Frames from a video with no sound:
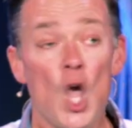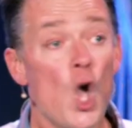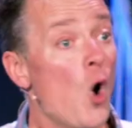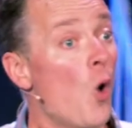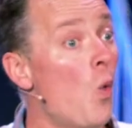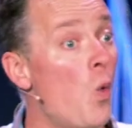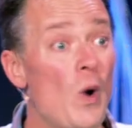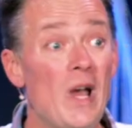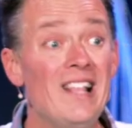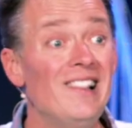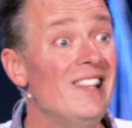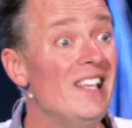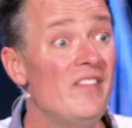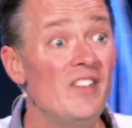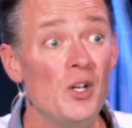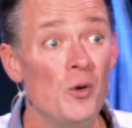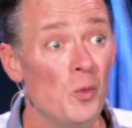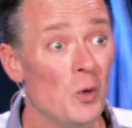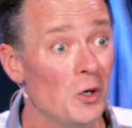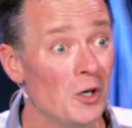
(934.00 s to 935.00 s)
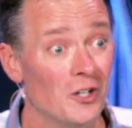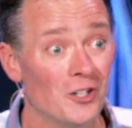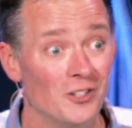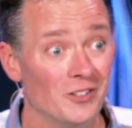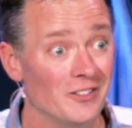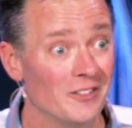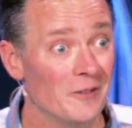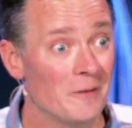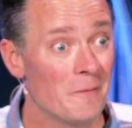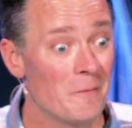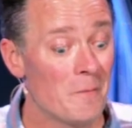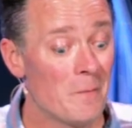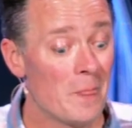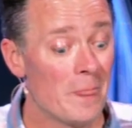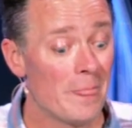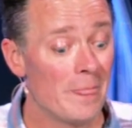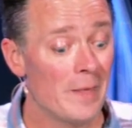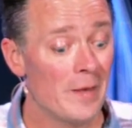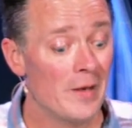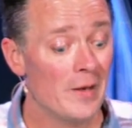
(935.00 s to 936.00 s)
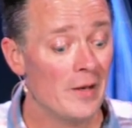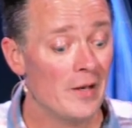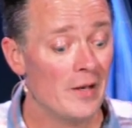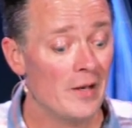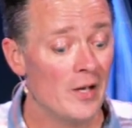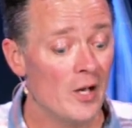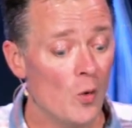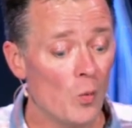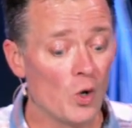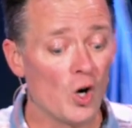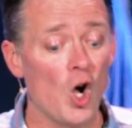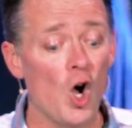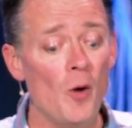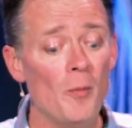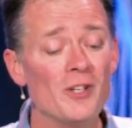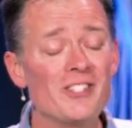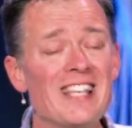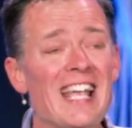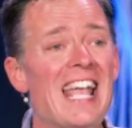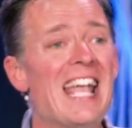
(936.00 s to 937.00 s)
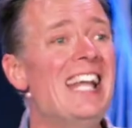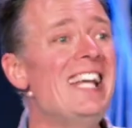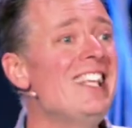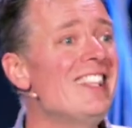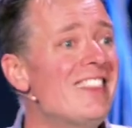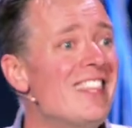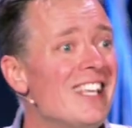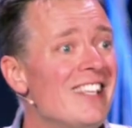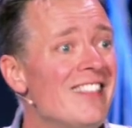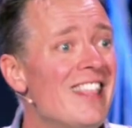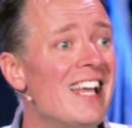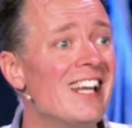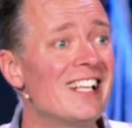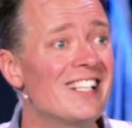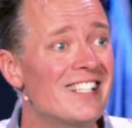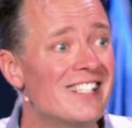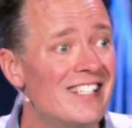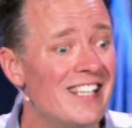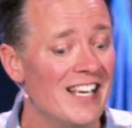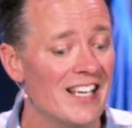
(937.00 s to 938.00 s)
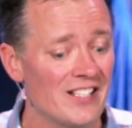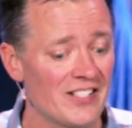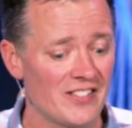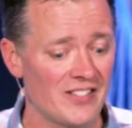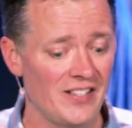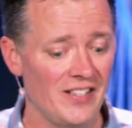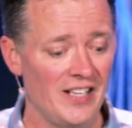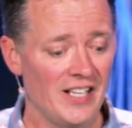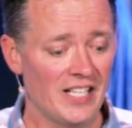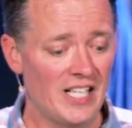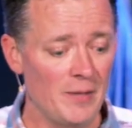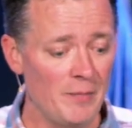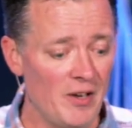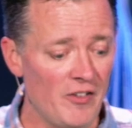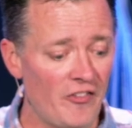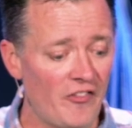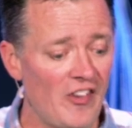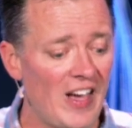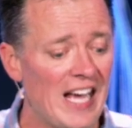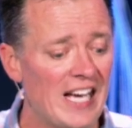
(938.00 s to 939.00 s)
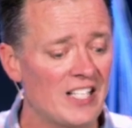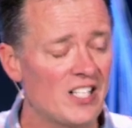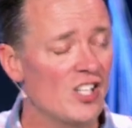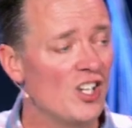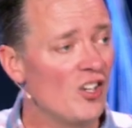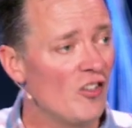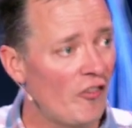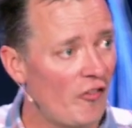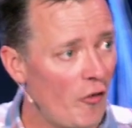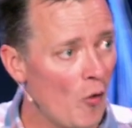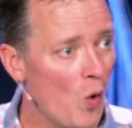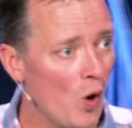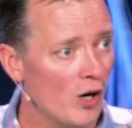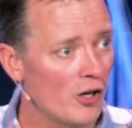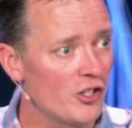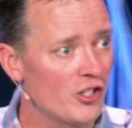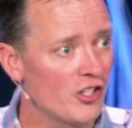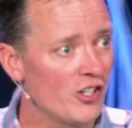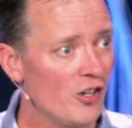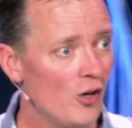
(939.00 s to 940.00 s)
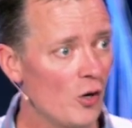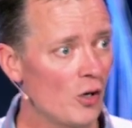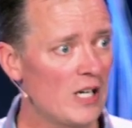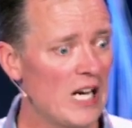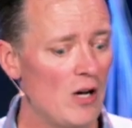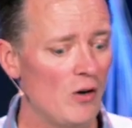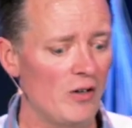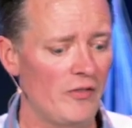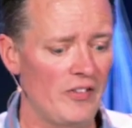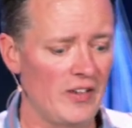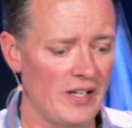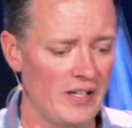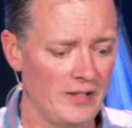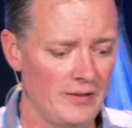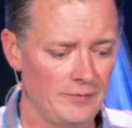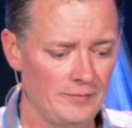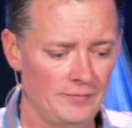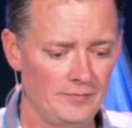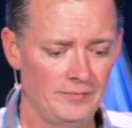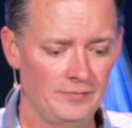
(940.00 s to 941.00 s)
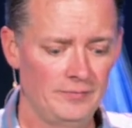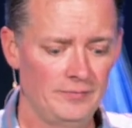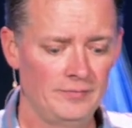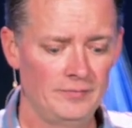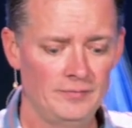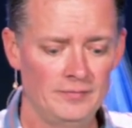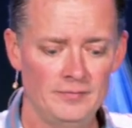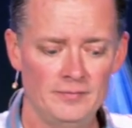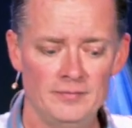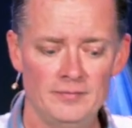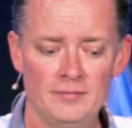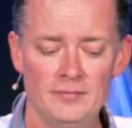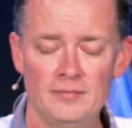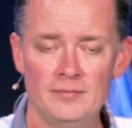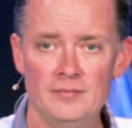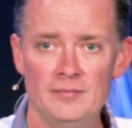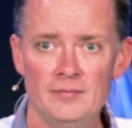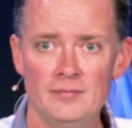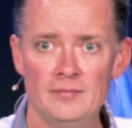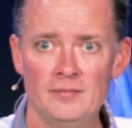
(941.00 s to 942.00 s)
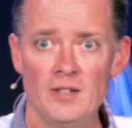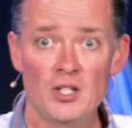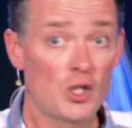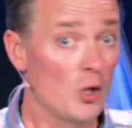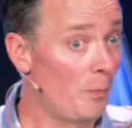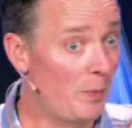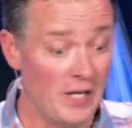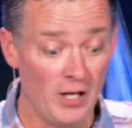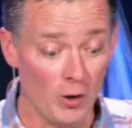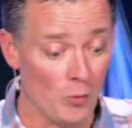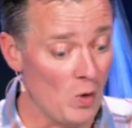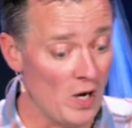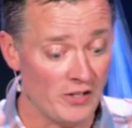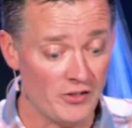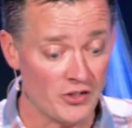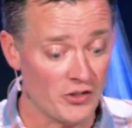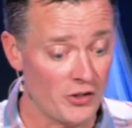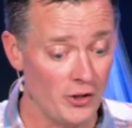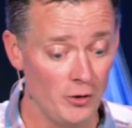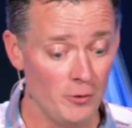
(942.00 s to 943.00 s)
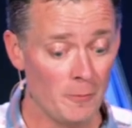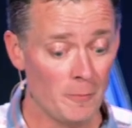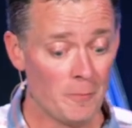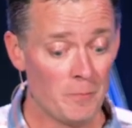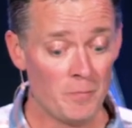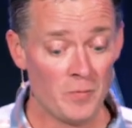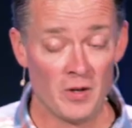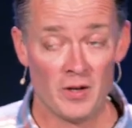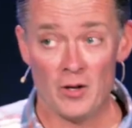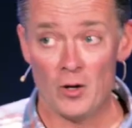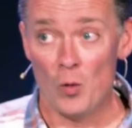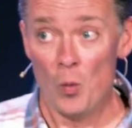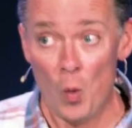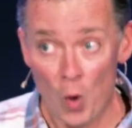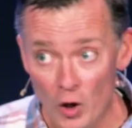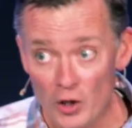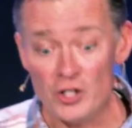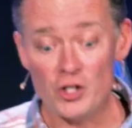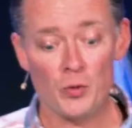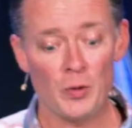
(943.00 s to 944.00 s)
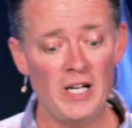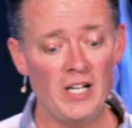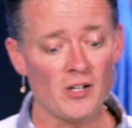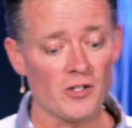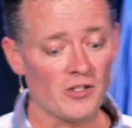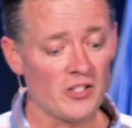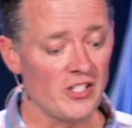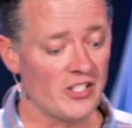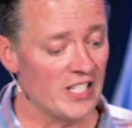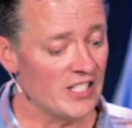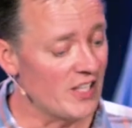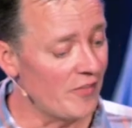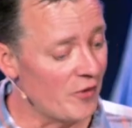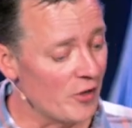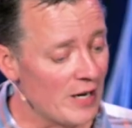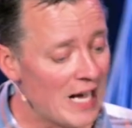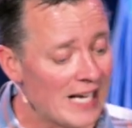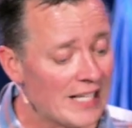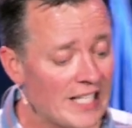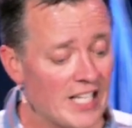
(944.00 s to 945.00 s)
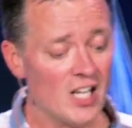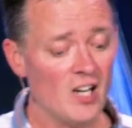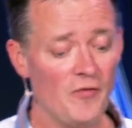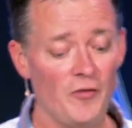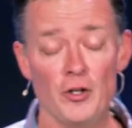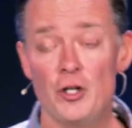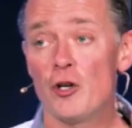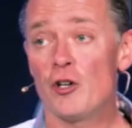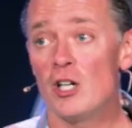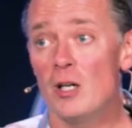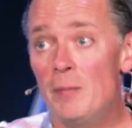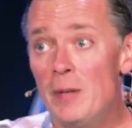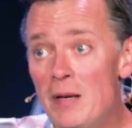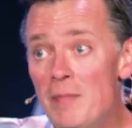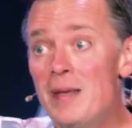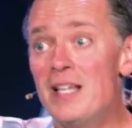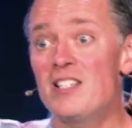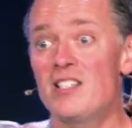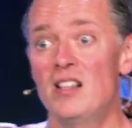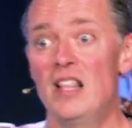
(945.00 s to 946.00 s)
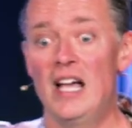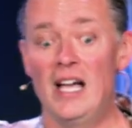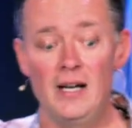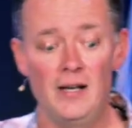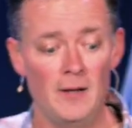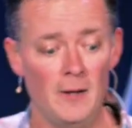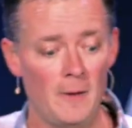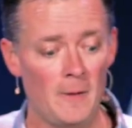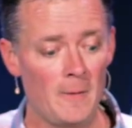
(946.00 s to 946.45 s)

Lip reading: We live in a world where almost anything that exists can be faked, forged, or counterfeited. And so Peter wants to warn his readers. He says, if you're not careful, you're going to be misled,